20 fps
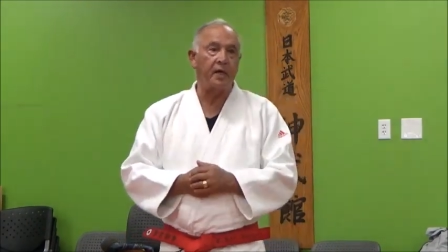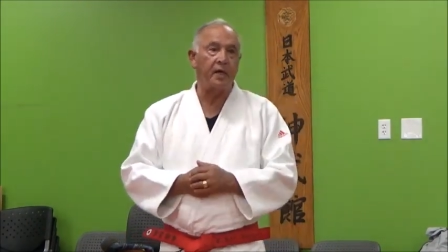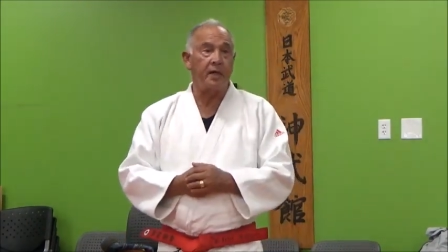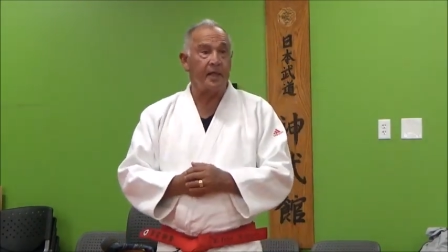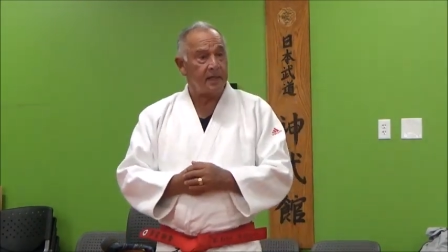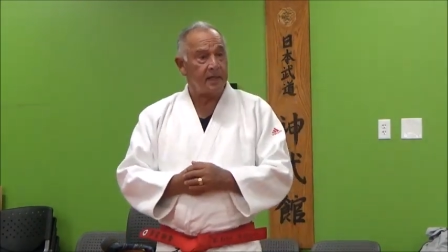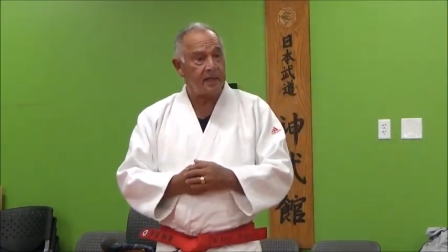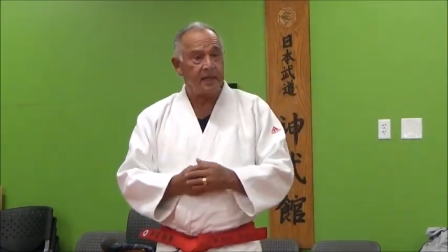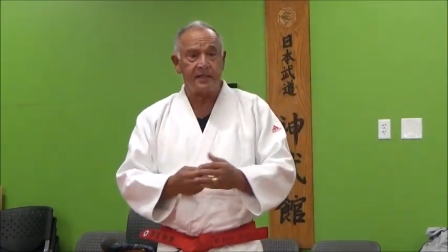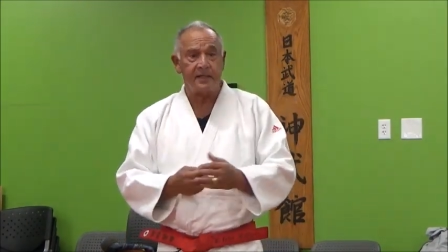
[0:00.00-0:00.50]
and he
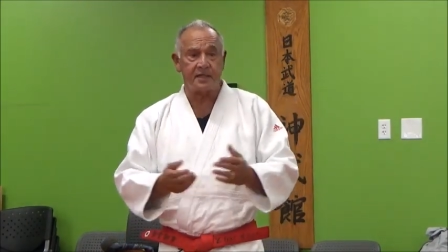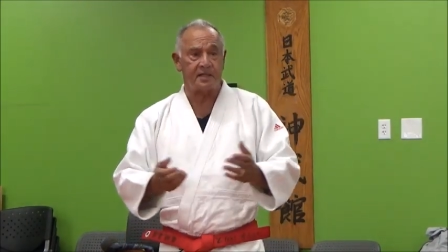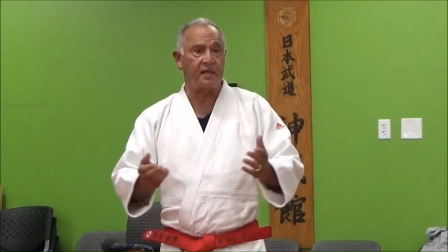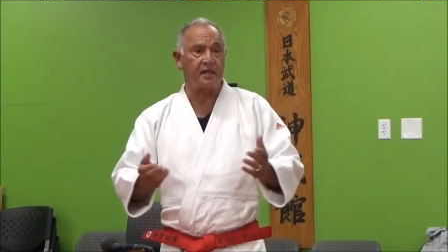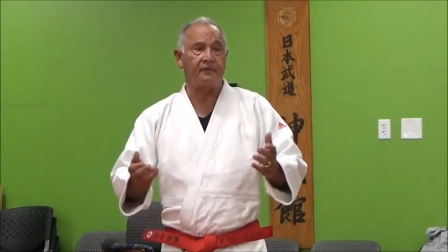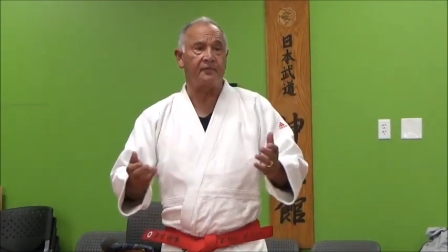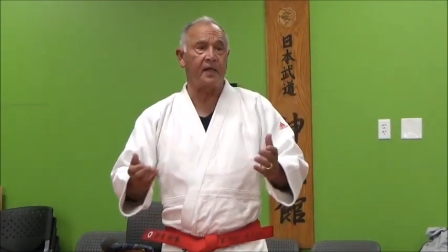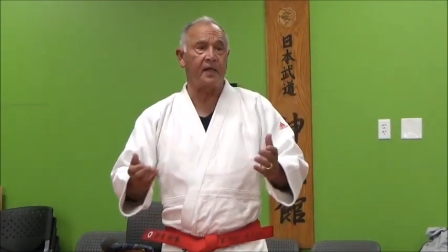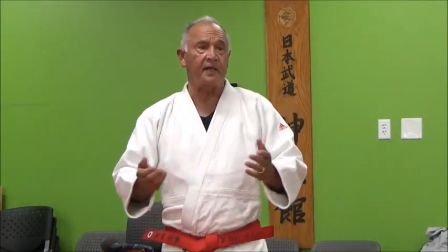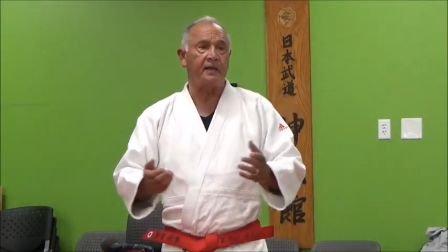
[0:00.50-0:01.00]
did
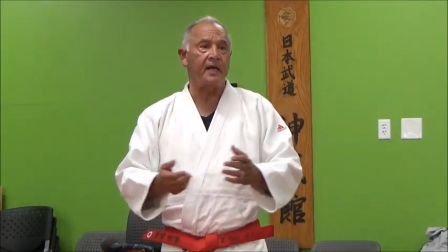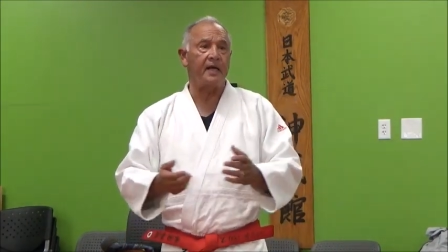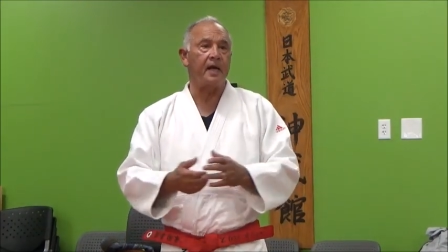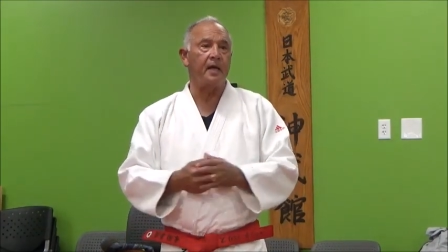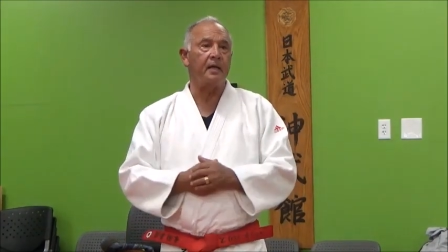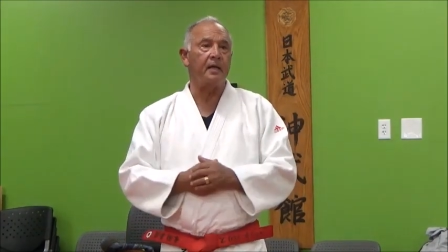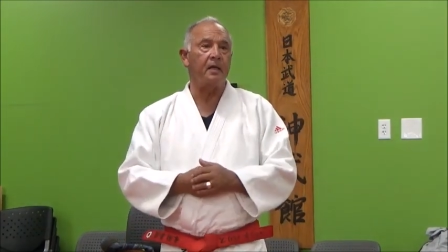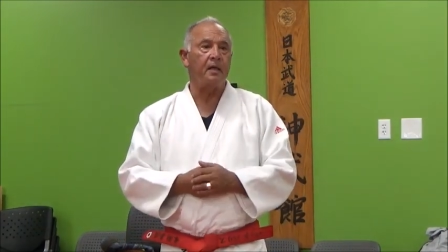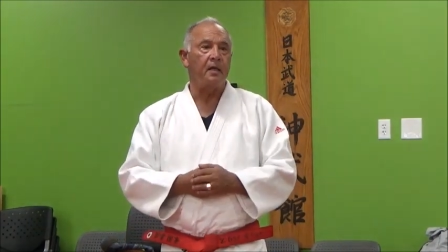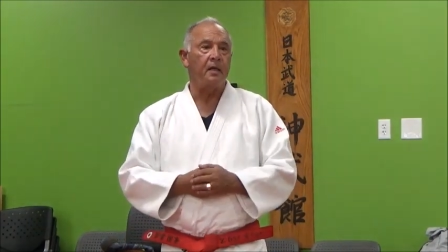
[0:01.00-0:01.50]
stuff like that.
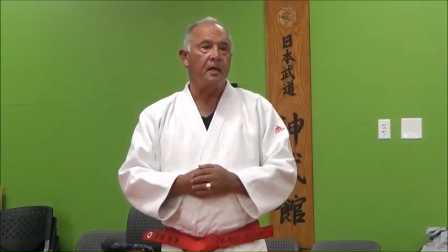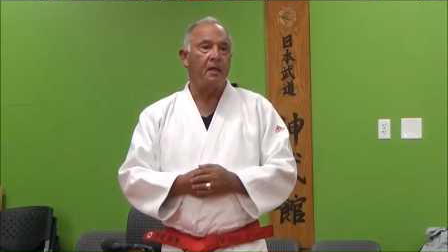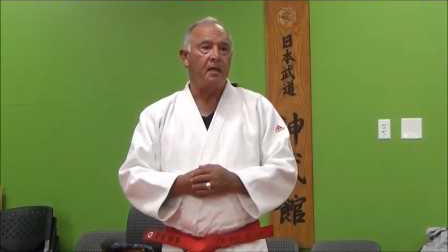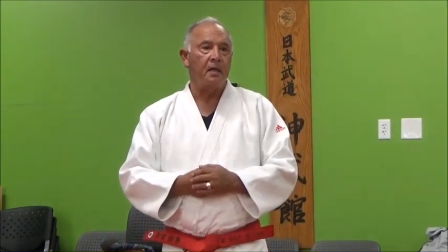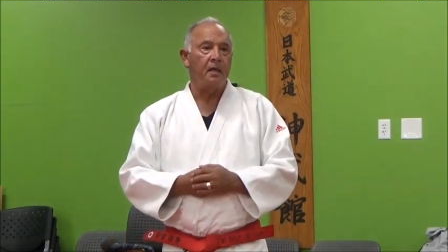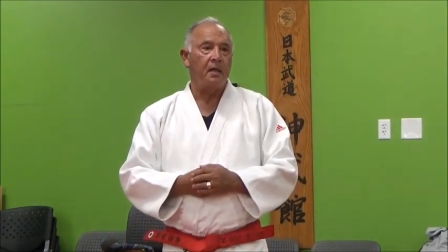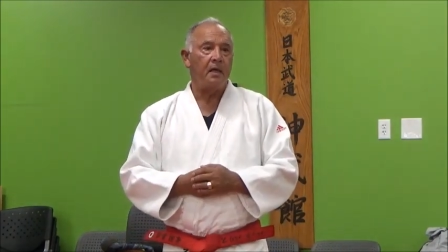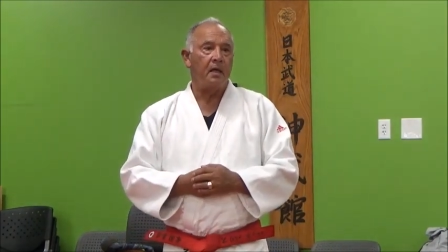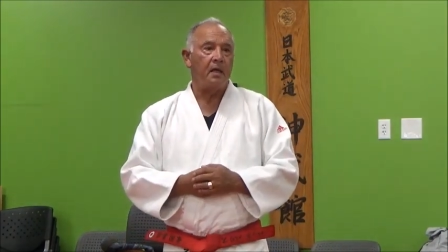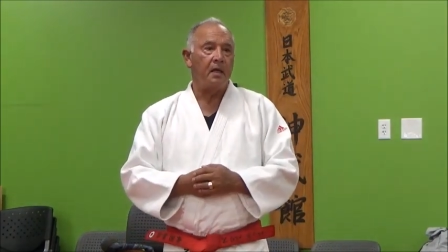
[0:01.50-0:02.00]

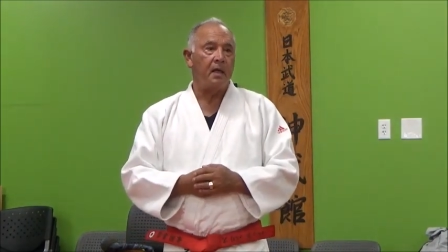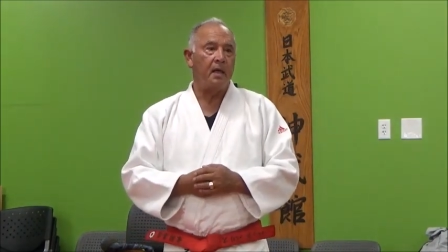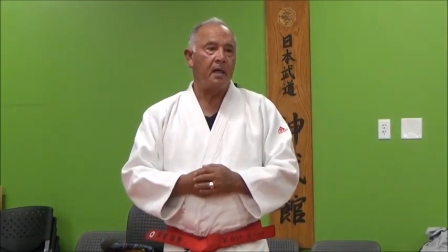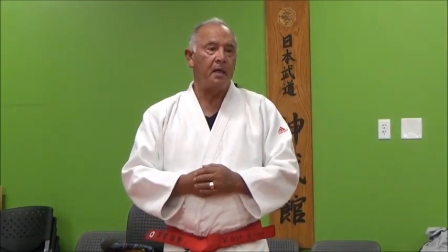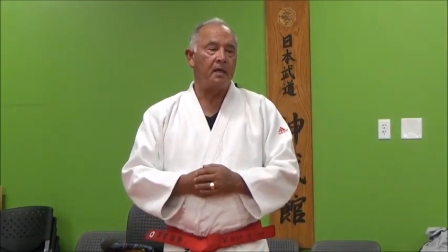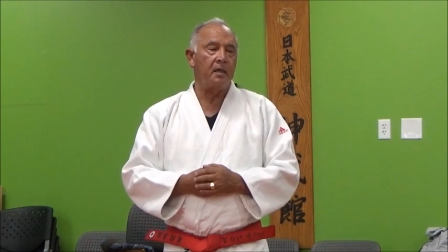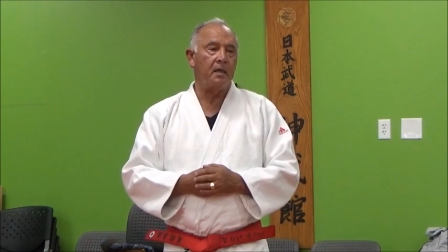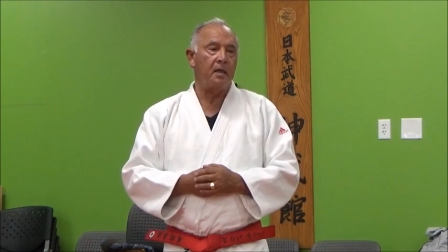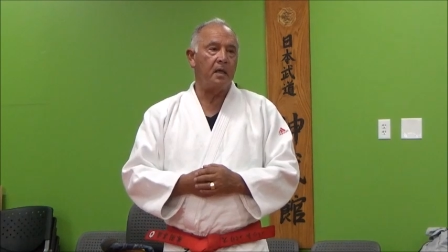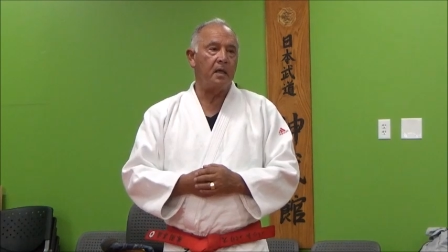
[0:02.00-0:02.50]

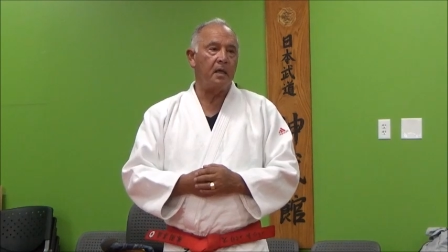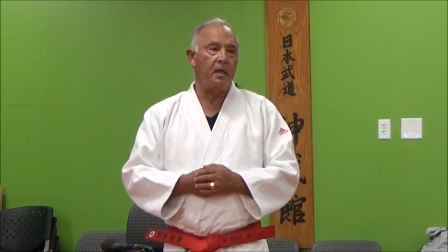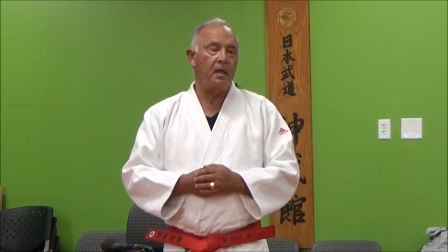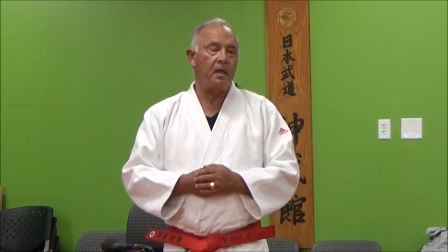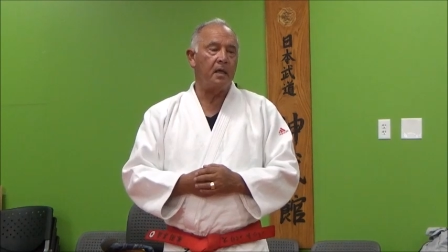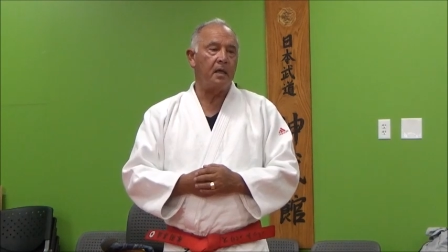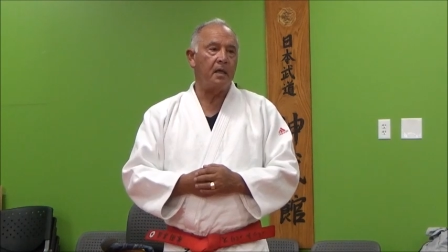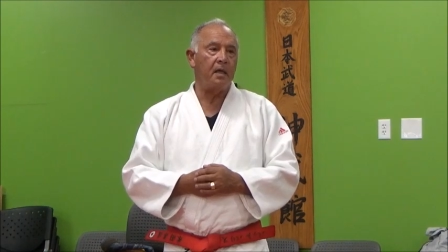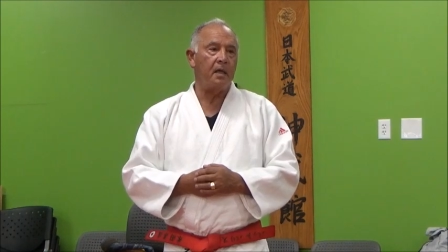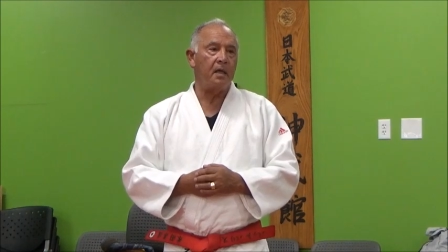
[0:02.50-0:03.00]
And
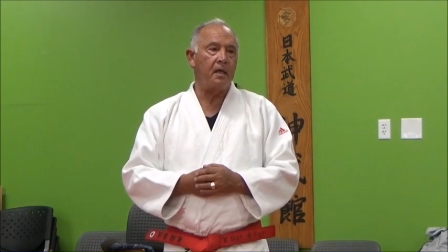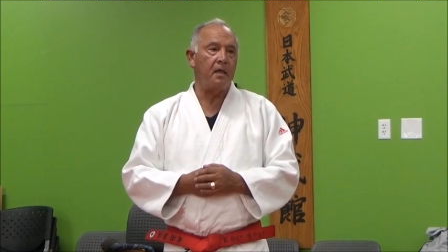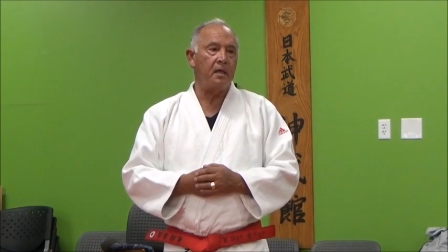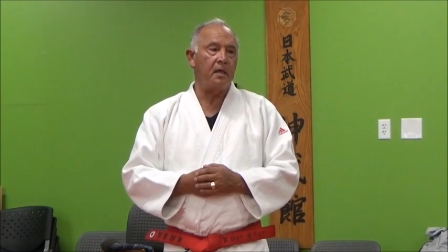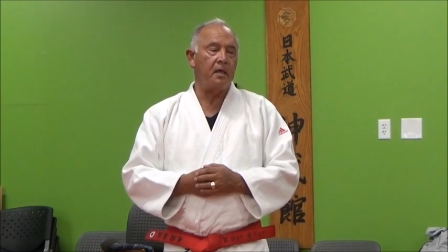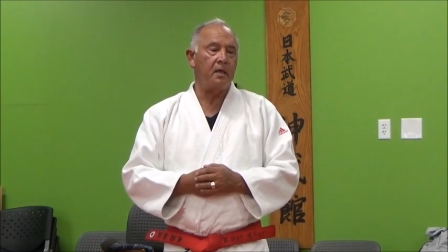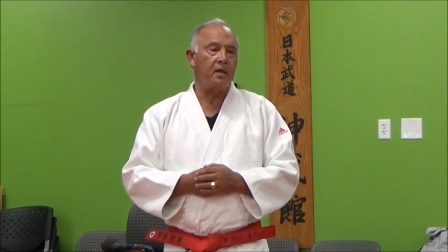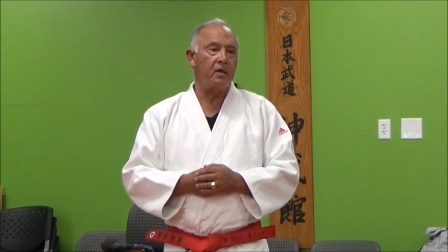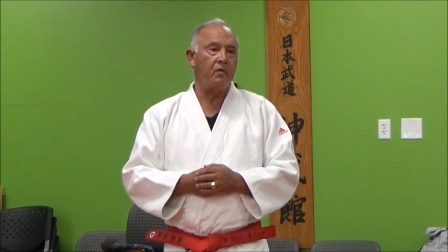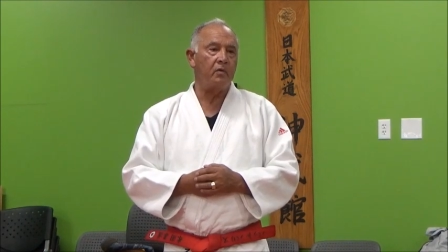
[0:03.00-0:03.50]

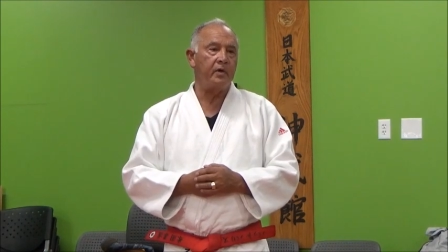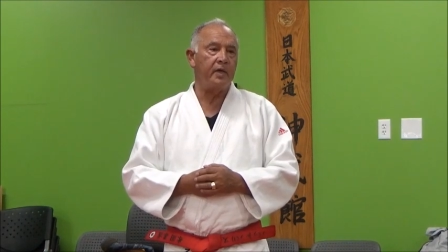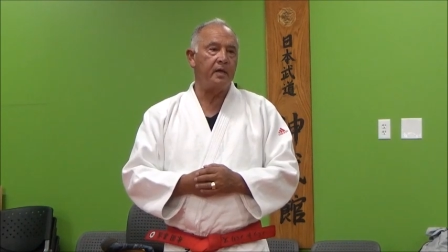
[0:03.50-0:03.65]
you know,